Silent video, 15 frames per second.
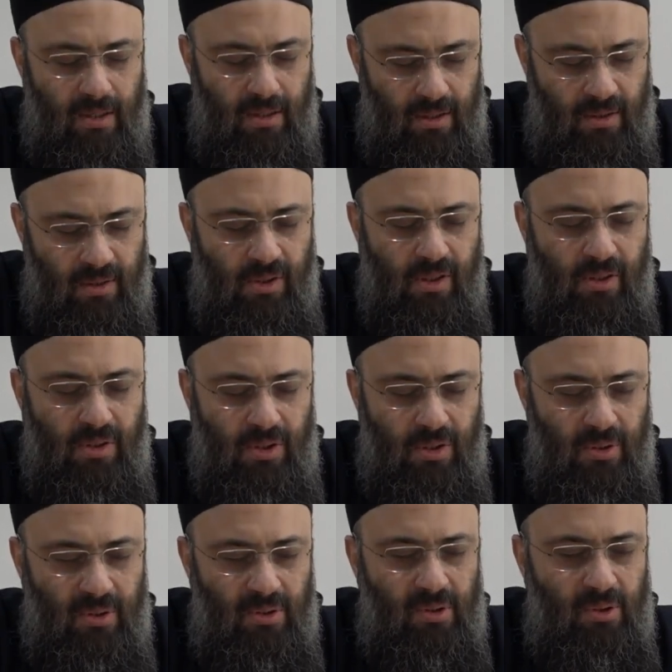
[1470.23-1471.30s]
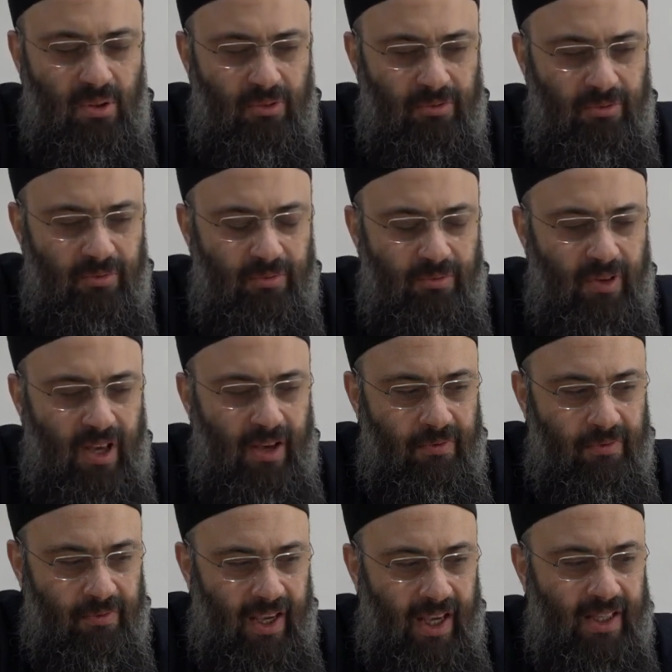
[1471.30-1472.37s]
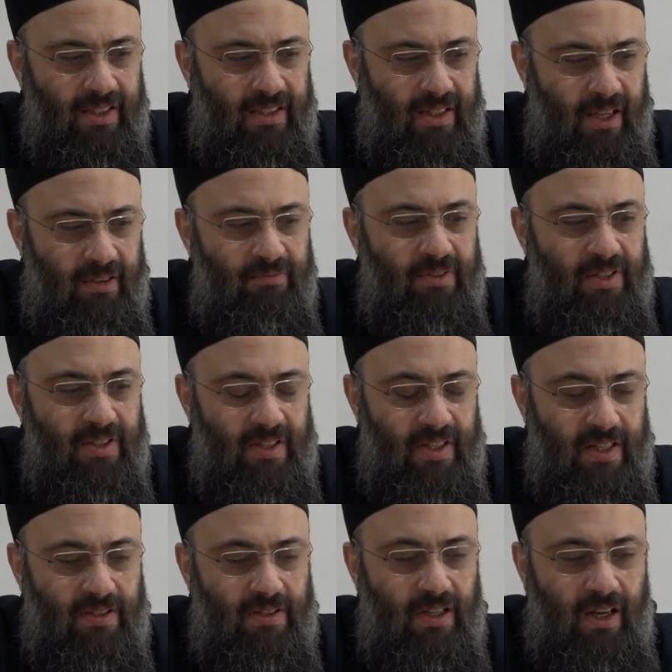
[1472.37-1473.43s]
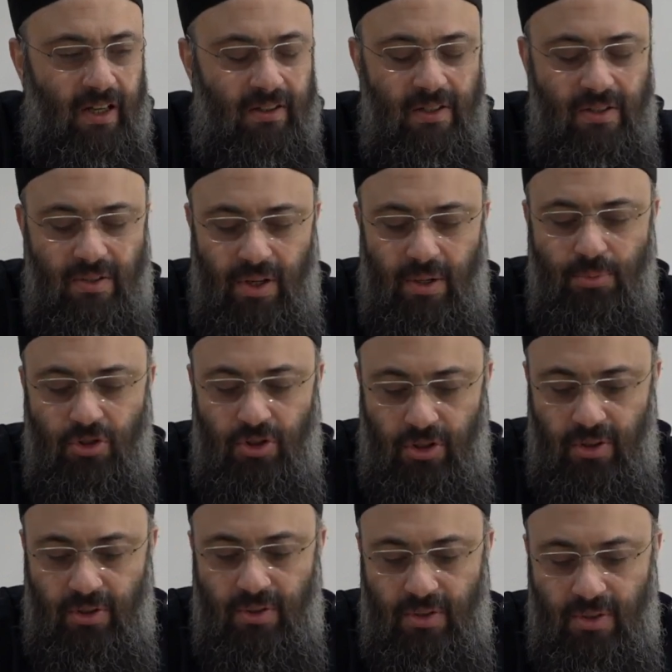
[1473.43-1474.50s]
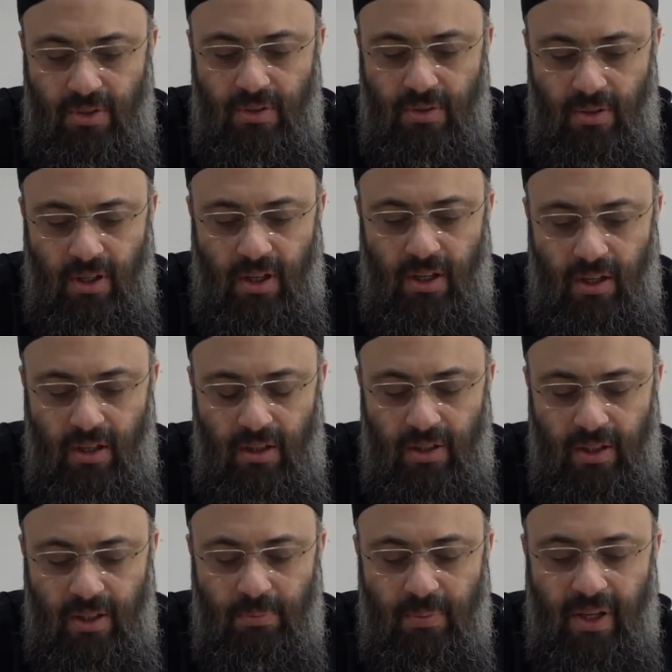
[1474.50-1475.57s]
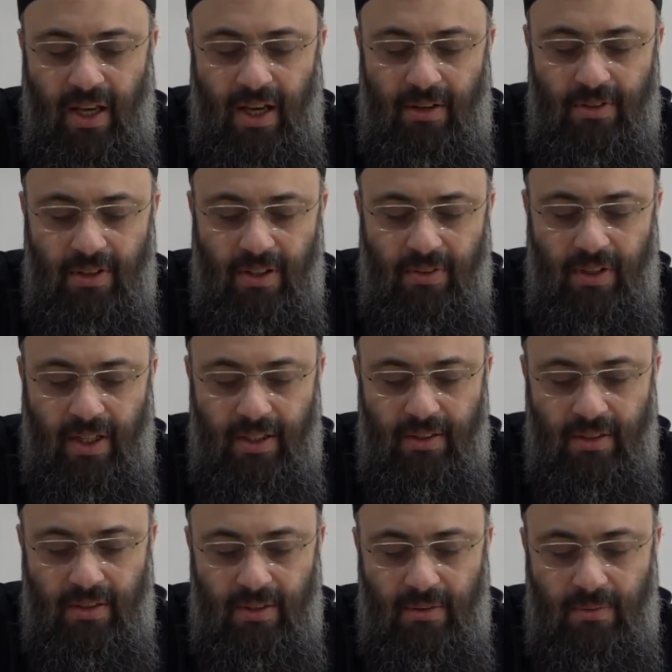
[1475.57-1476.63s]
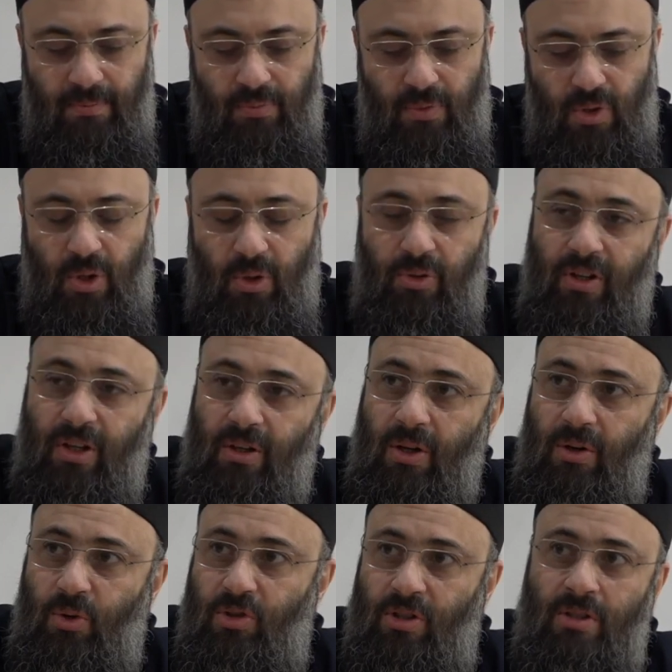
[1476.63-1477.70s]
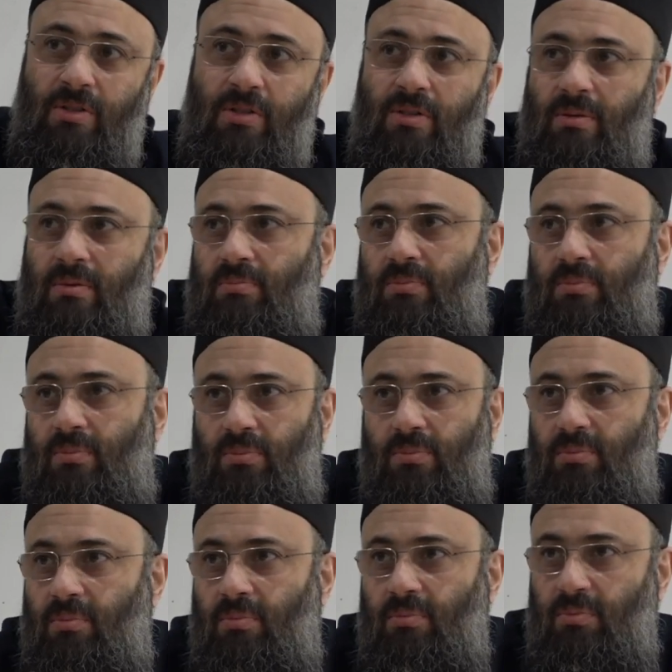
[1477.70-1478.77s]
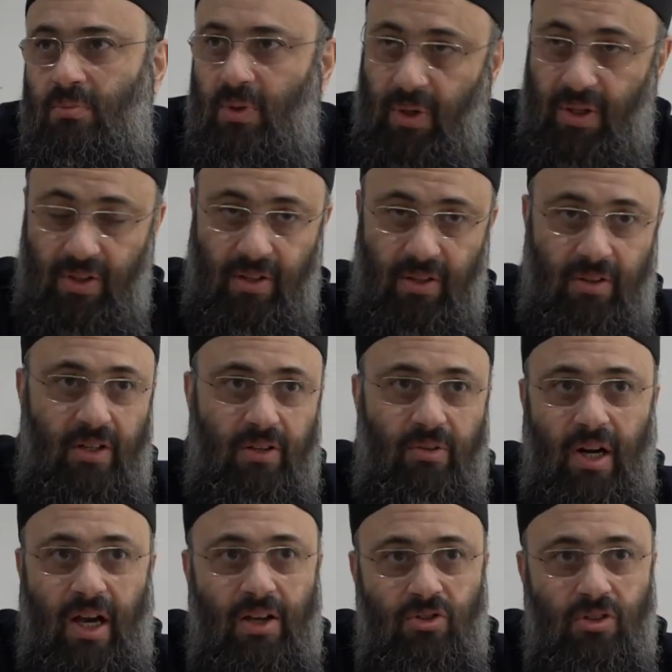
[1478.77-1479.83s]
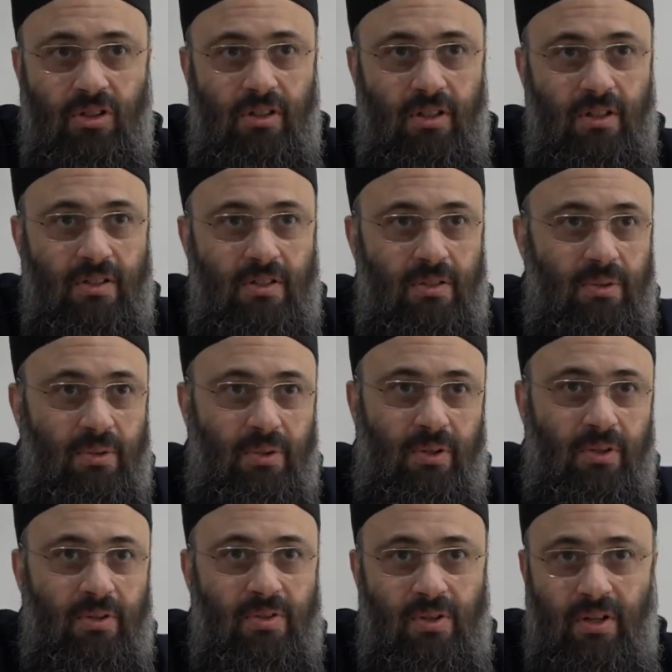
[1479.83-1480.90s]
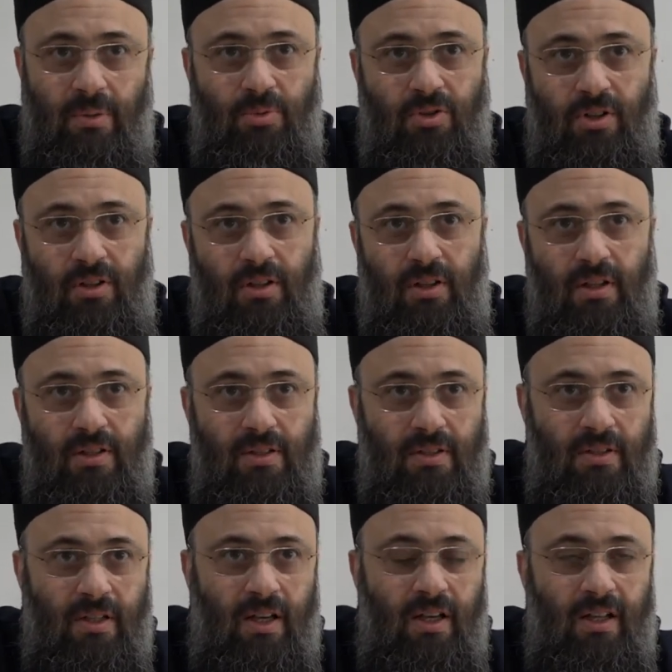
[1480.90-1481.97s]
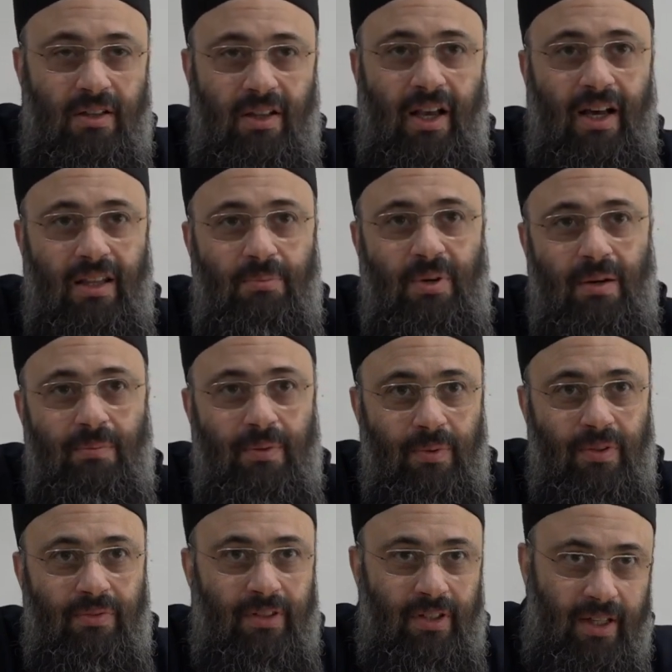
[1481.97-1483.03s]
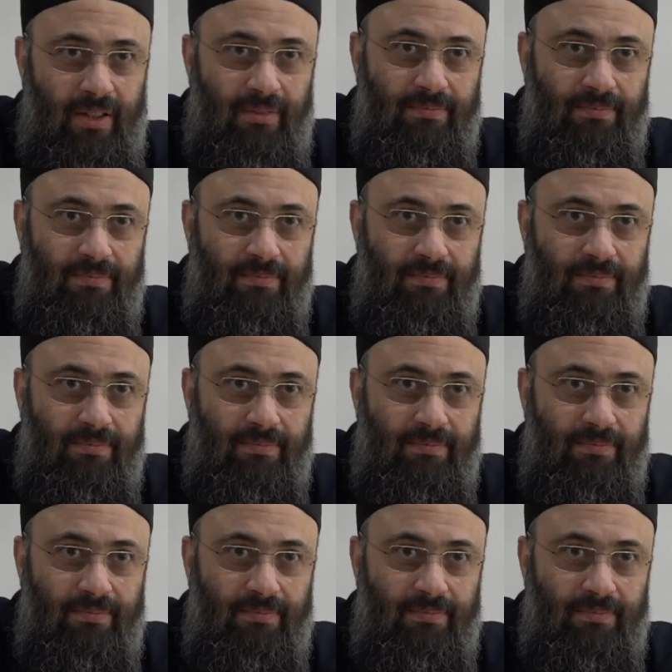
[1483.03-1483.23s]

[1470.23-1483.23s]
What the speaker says: due to faded emphasis on the scriptures, it may have deviated. So theologians, whether they're rationalists or scripturalists, they have a problem with Fana.